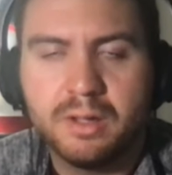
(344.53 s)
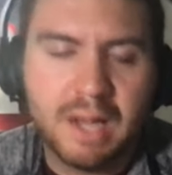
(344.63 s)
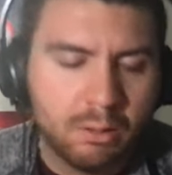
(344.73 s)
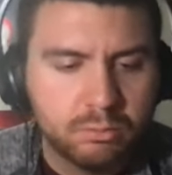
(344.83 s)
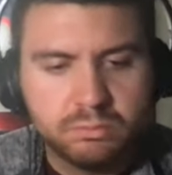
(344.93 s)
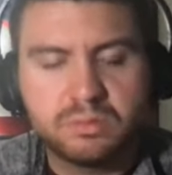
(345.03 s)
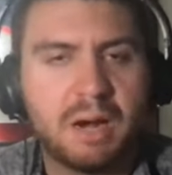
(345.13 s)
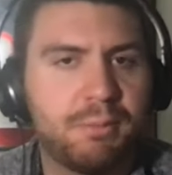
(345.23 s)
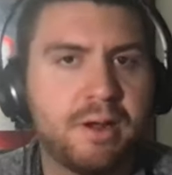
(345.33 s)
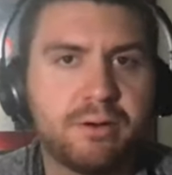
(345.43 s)
Now,
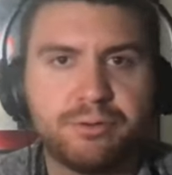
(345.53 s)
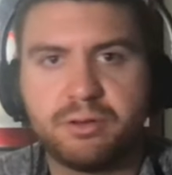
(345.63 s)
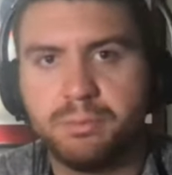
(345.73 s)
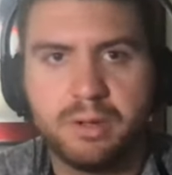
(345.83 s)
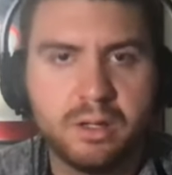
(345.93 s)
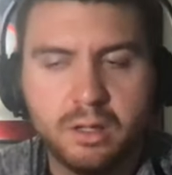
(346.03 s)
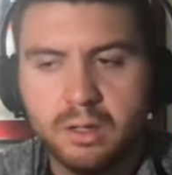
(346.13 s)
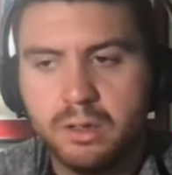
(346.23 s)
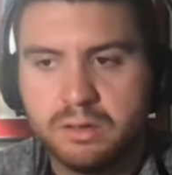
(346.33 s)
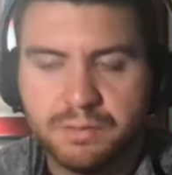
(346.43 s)
tiebreakers could be
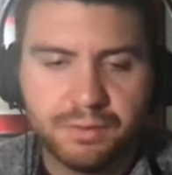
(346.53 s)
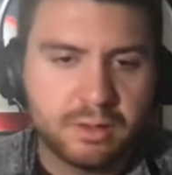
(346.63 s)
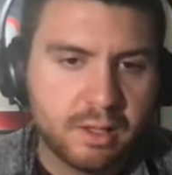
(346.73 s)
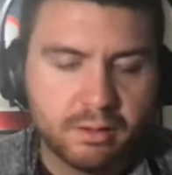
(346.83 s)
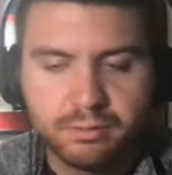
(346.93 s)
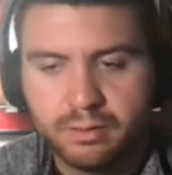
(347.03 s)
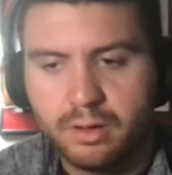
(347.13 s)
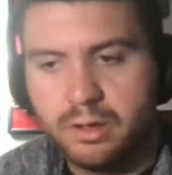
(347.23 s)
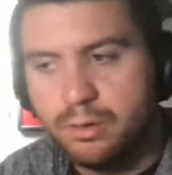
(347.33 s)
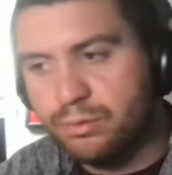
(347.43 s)
different things,
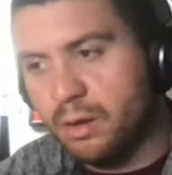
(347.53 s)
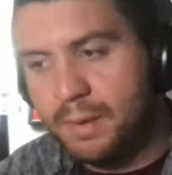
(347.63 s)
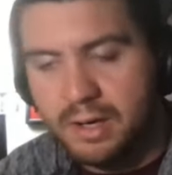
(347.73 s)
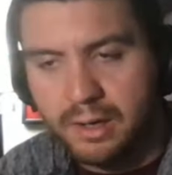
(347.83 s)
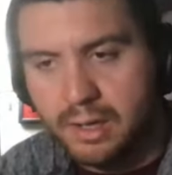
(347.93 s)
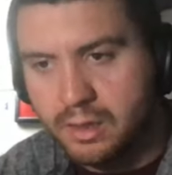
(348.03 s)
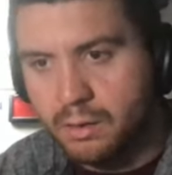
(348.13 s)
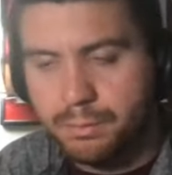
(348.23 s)
and Utah might not get there.